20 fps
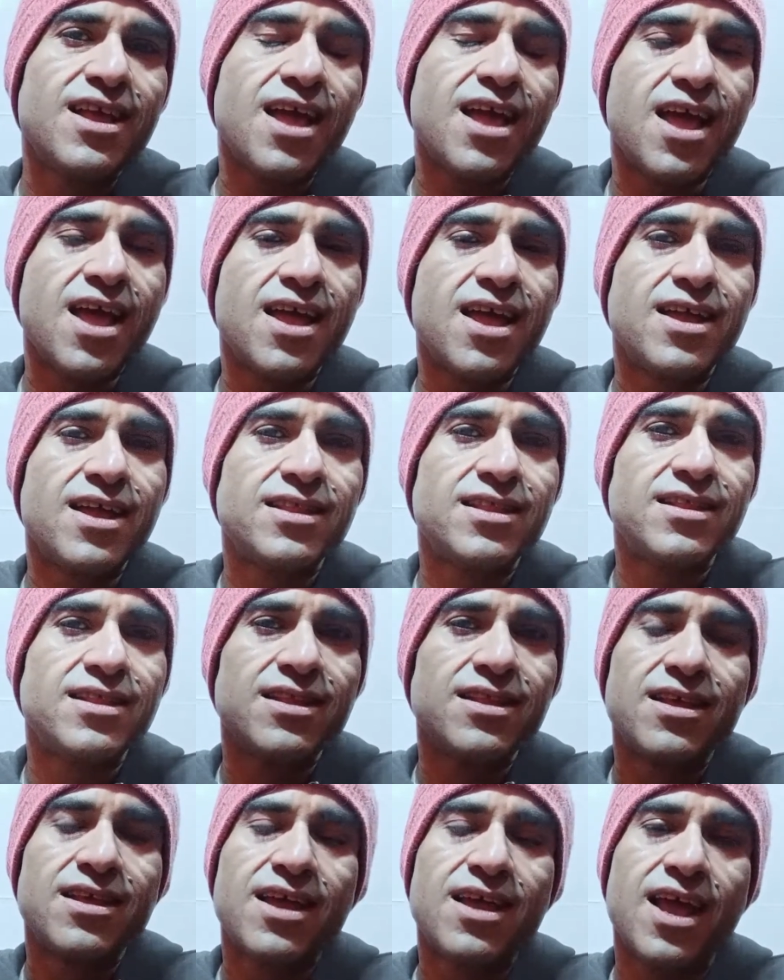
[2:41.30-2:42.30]
and
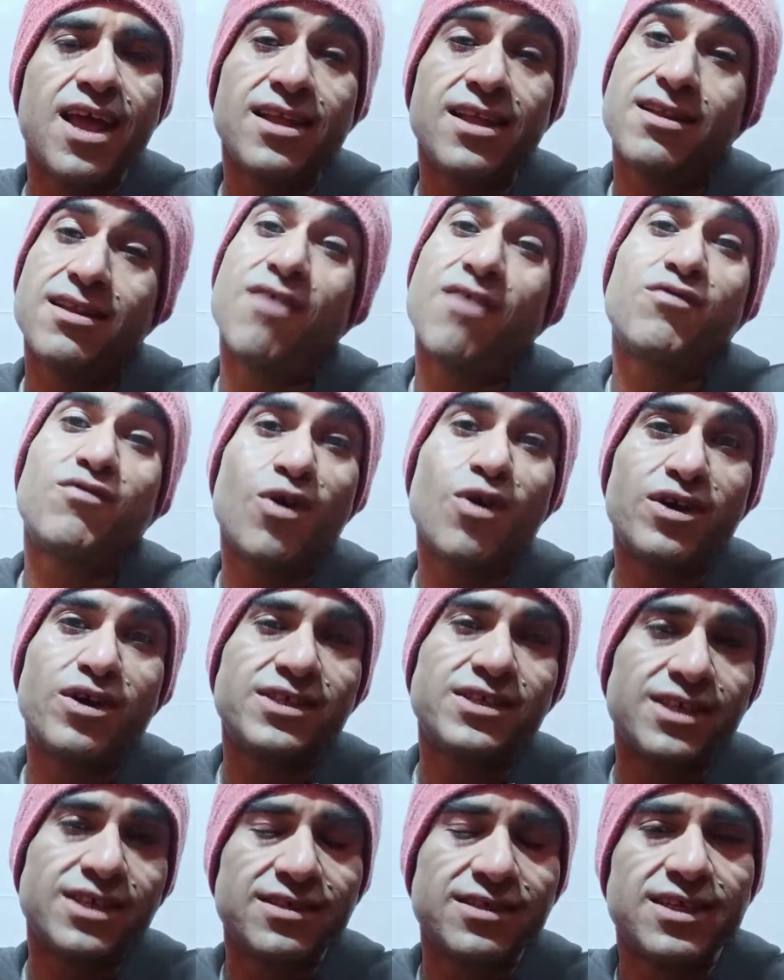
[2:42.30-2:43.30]
of
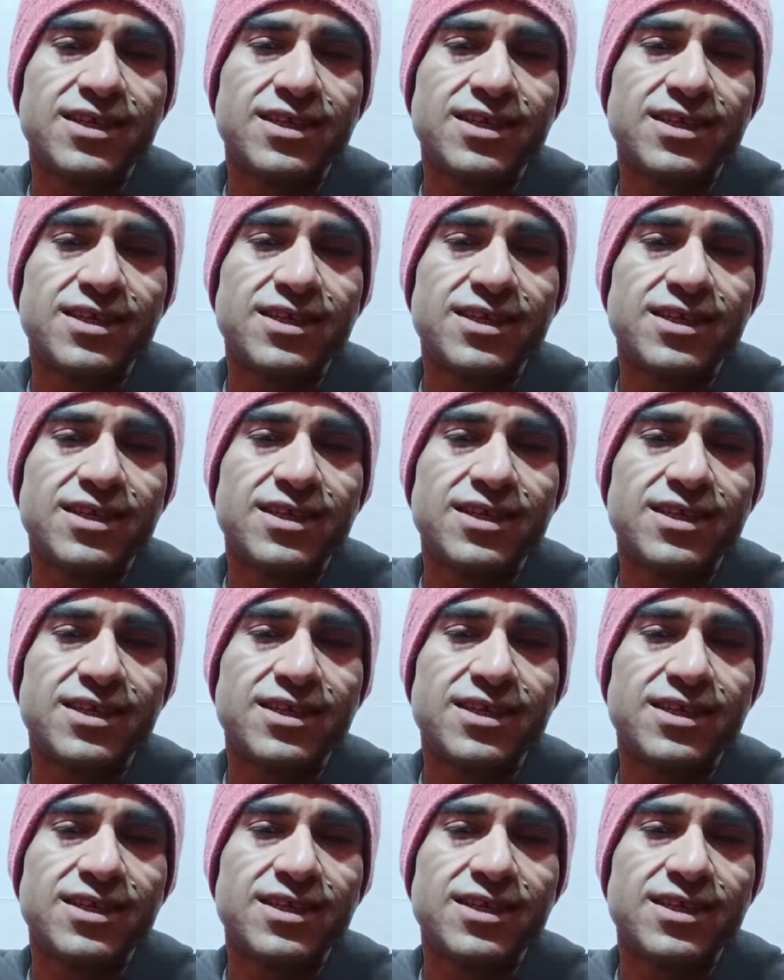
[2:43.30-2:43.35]
course his